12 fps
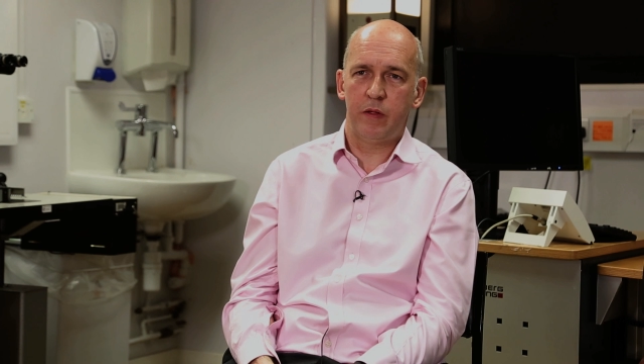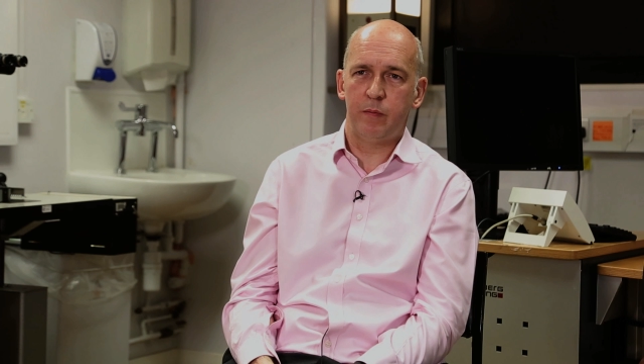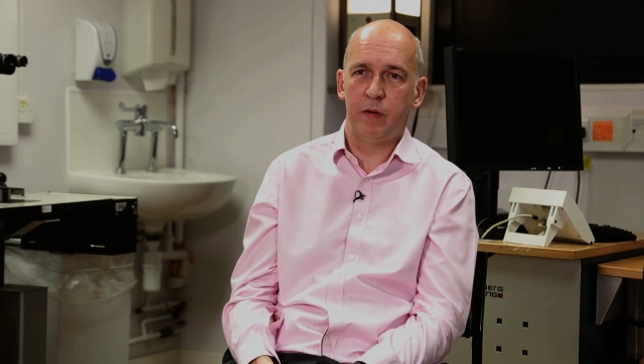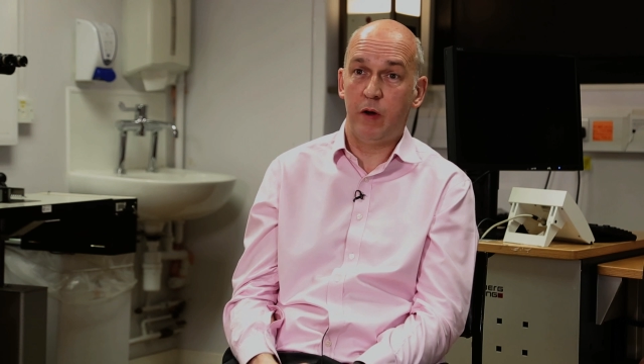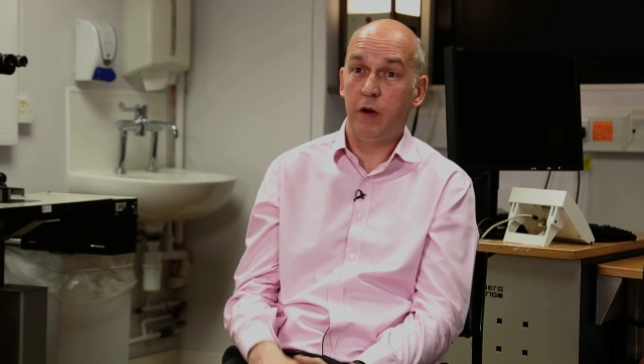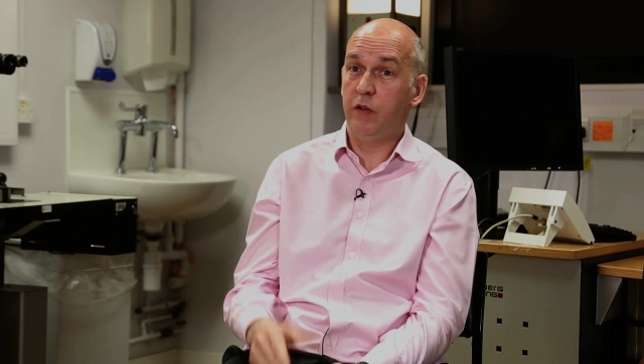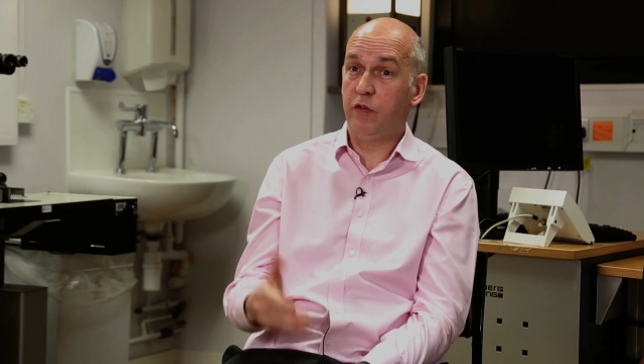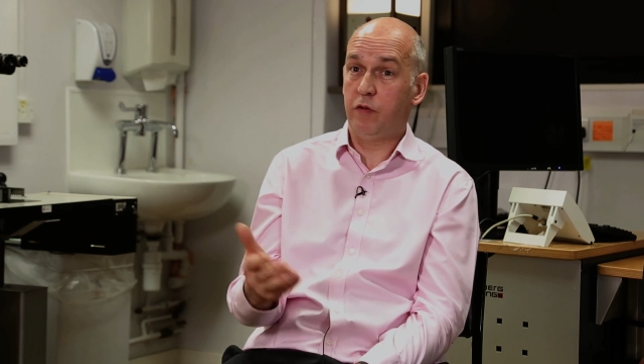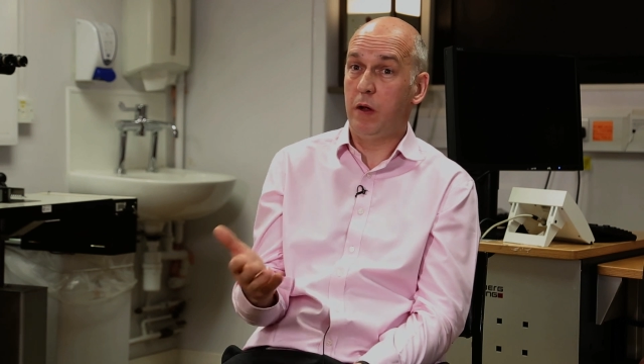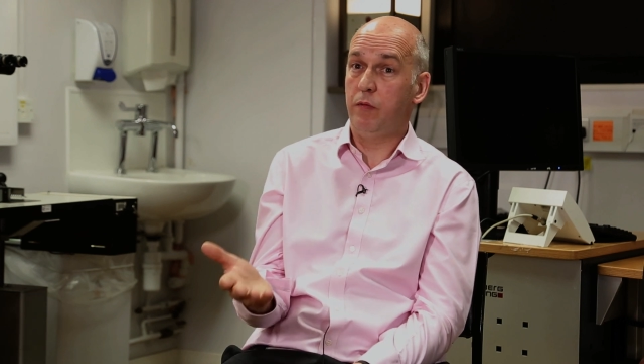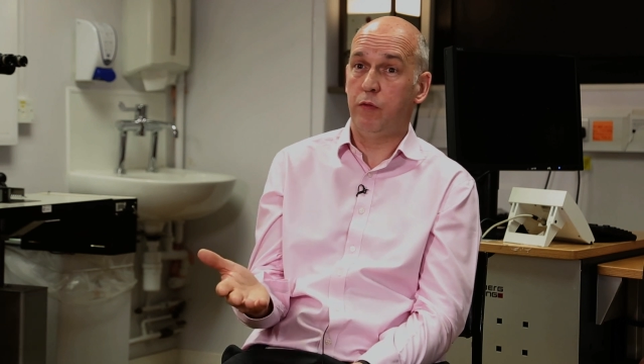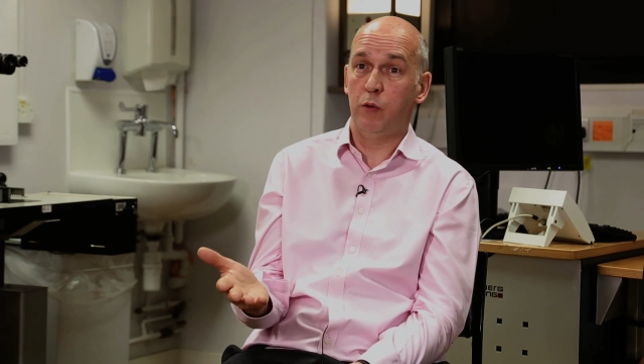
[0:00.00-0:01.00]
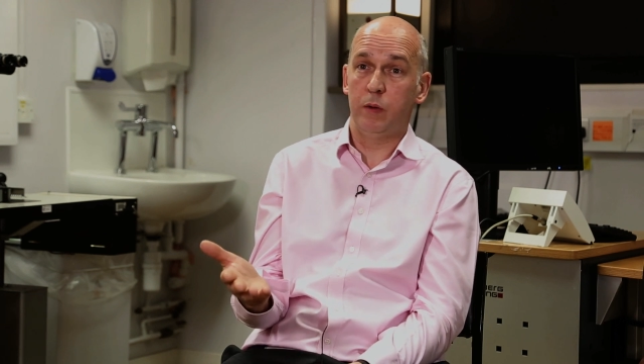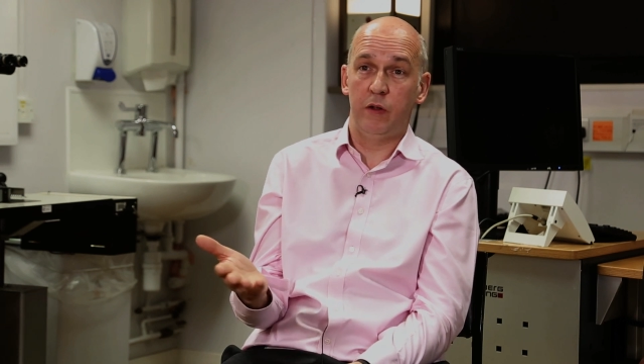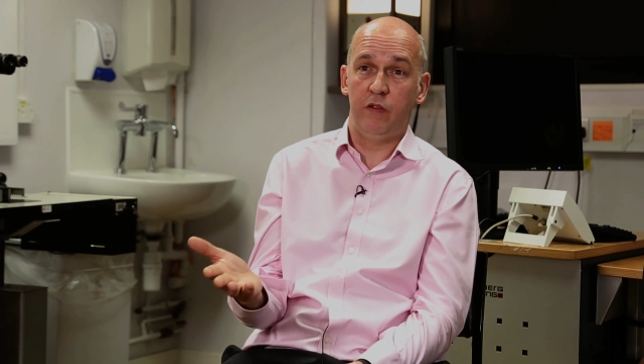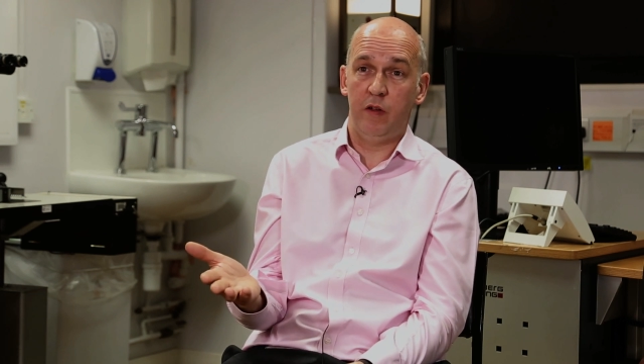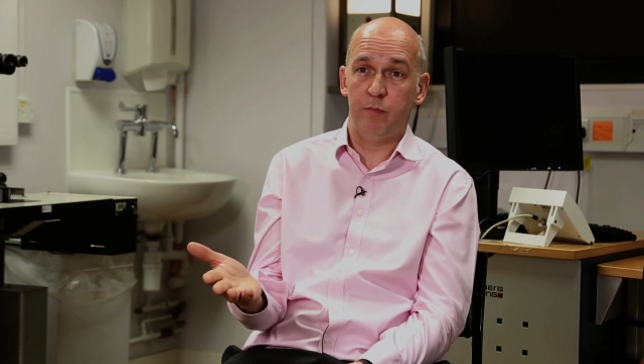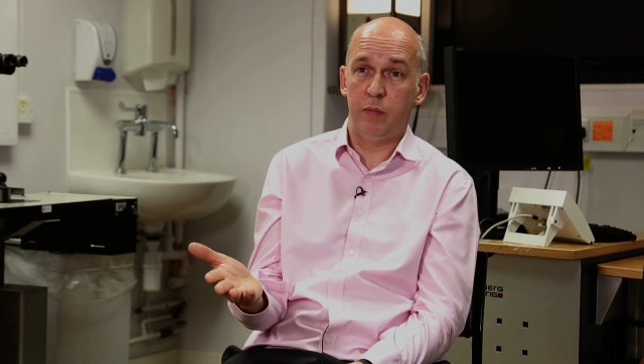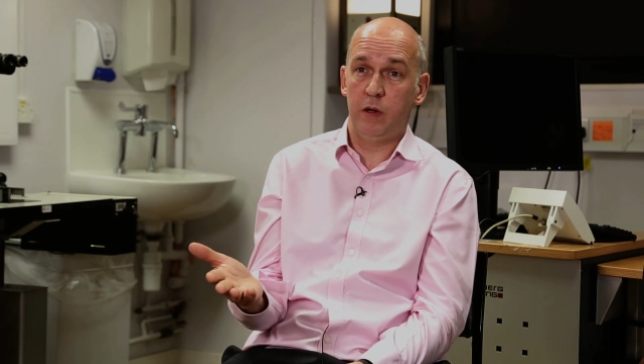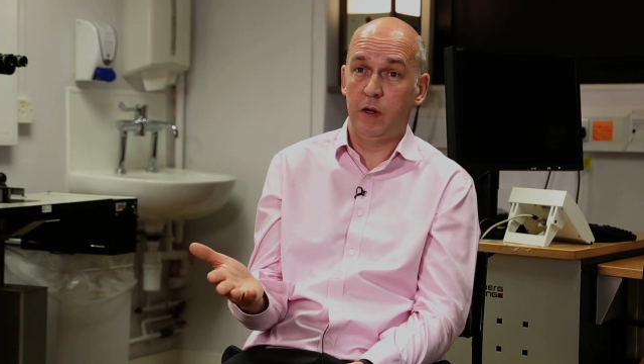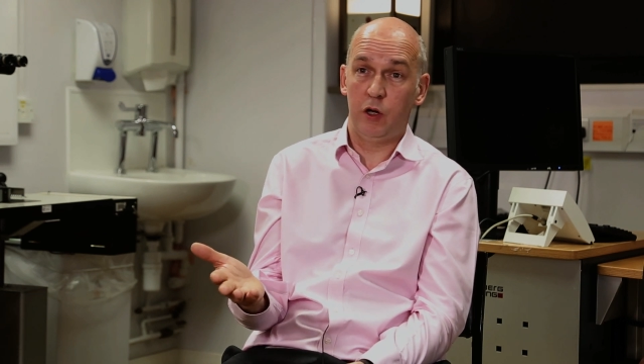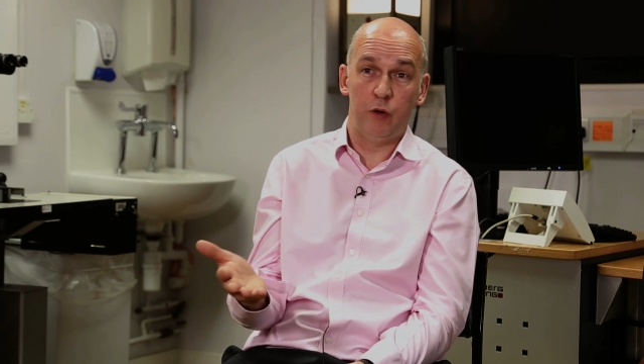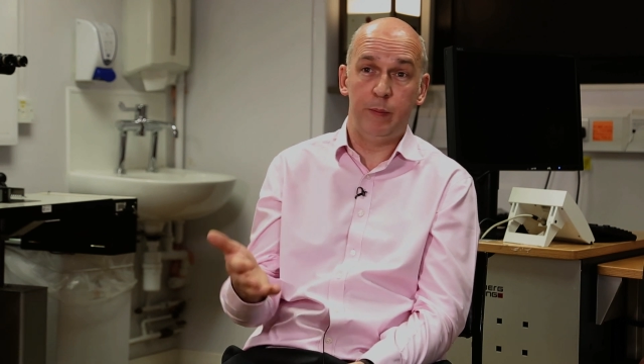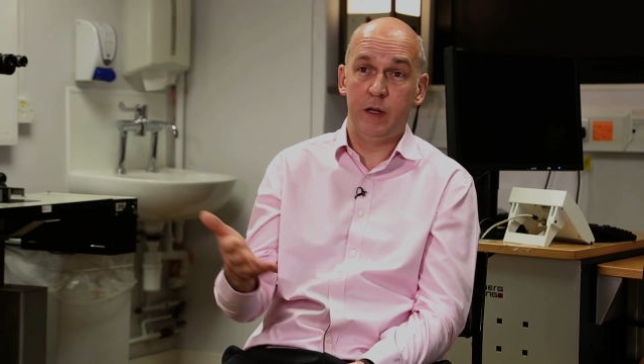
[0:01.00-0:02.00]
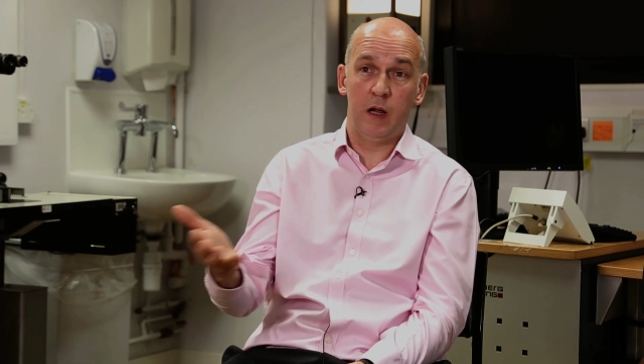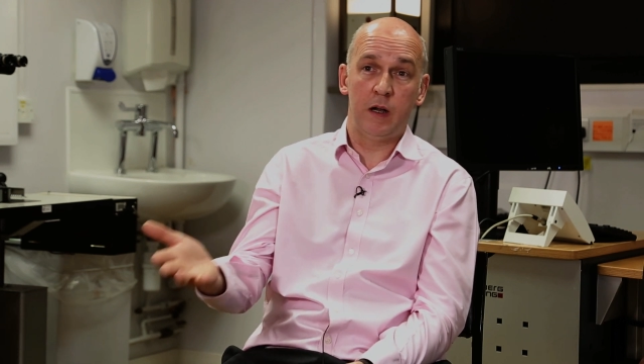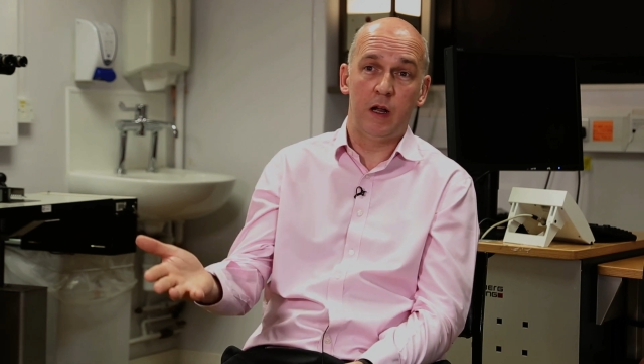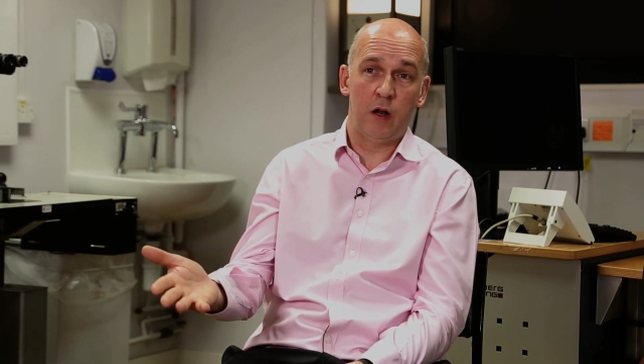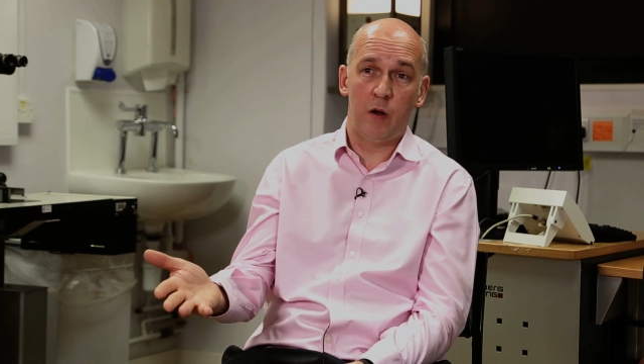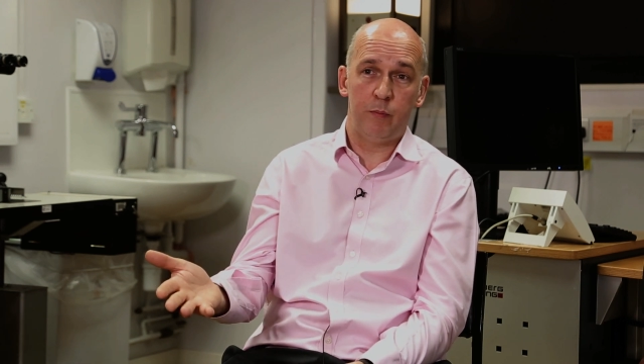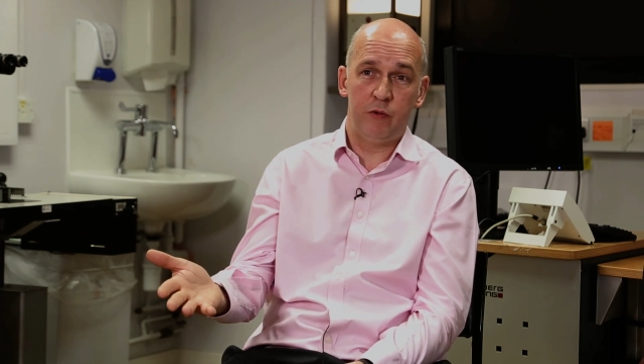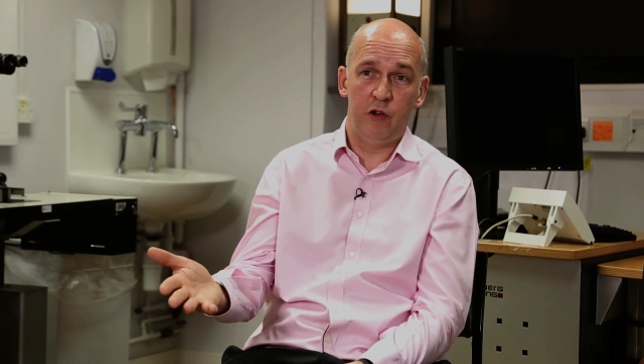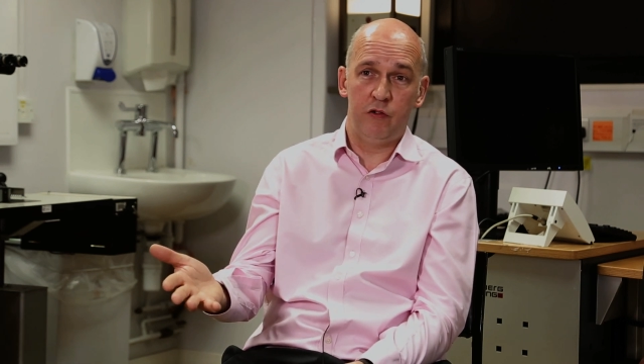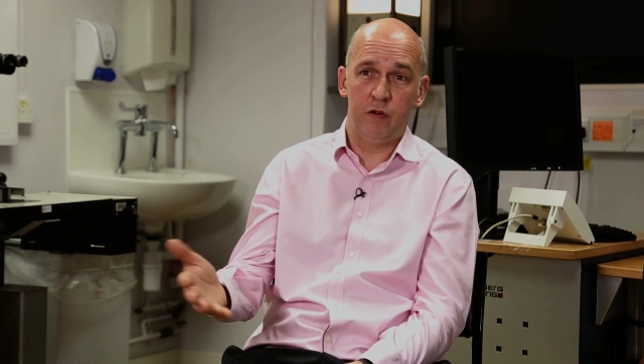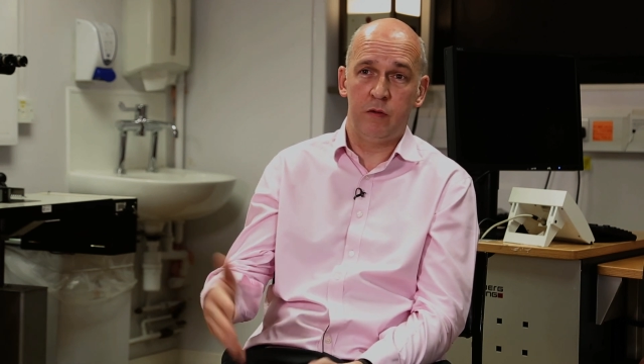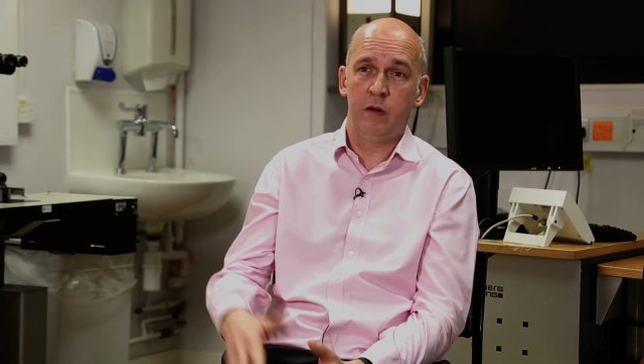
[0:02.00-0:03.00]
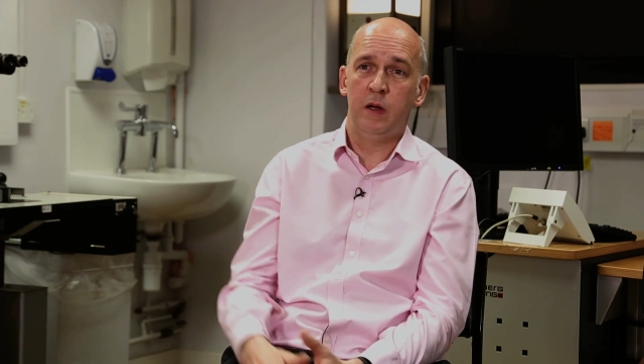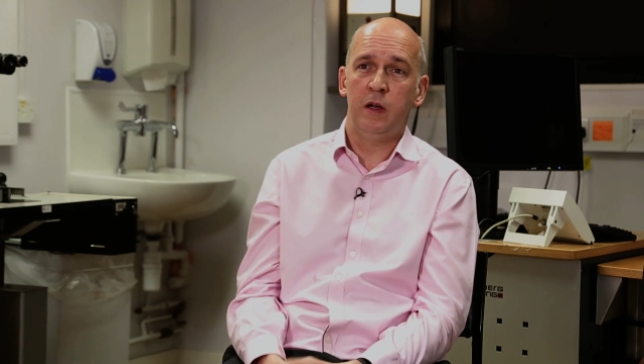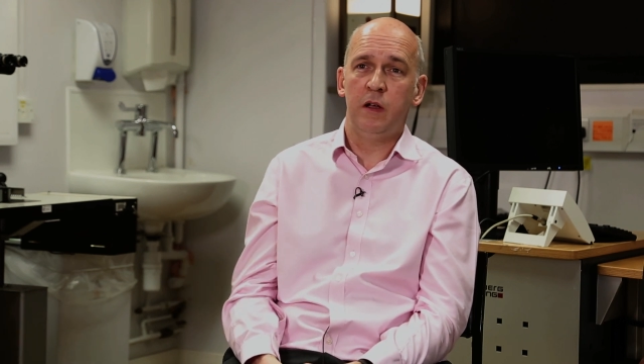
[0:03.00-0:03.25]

of them are very straightforward and simple and could be done in an optician.